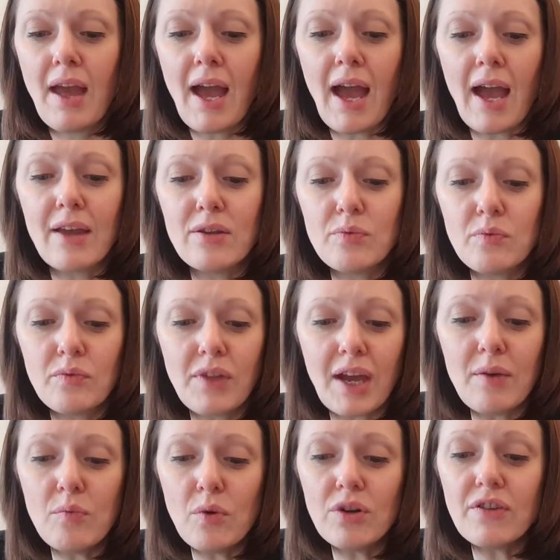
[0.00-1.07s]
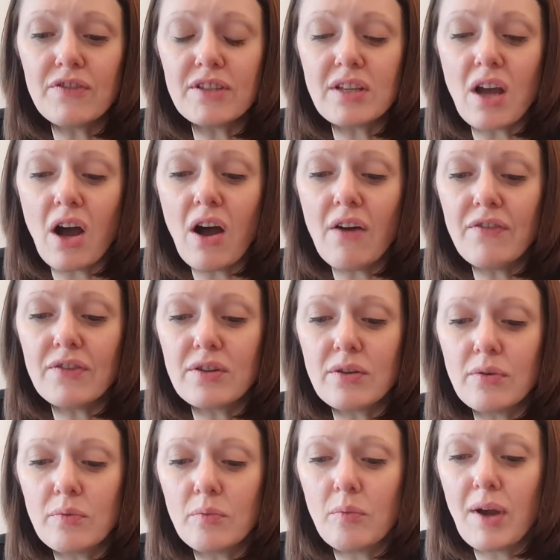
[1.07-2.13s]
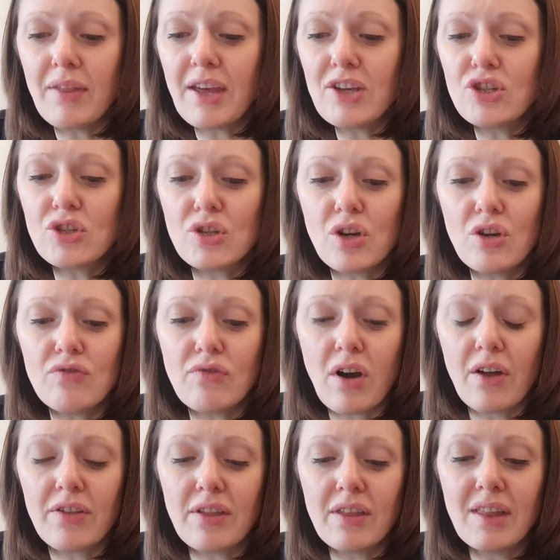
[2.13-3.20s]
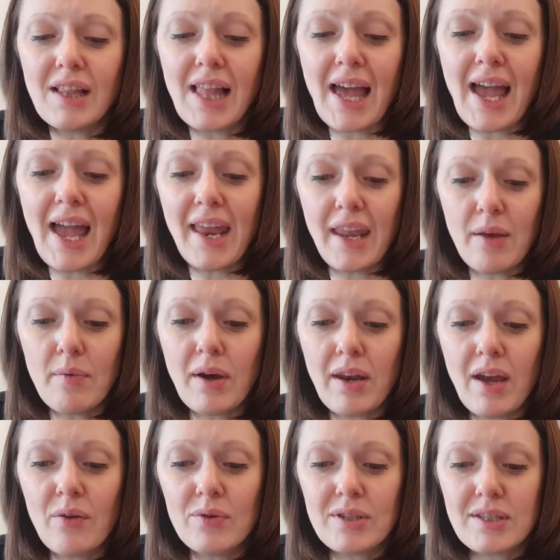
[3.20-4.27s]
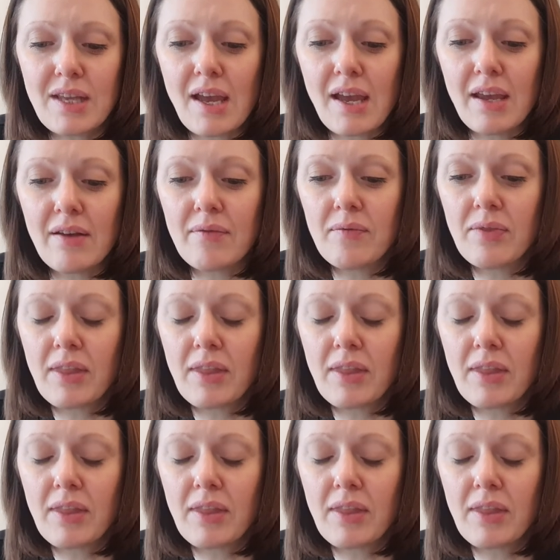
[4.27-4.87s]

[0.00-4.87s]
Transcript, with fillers: And they would have starved, where they stood rather than let anyone else see.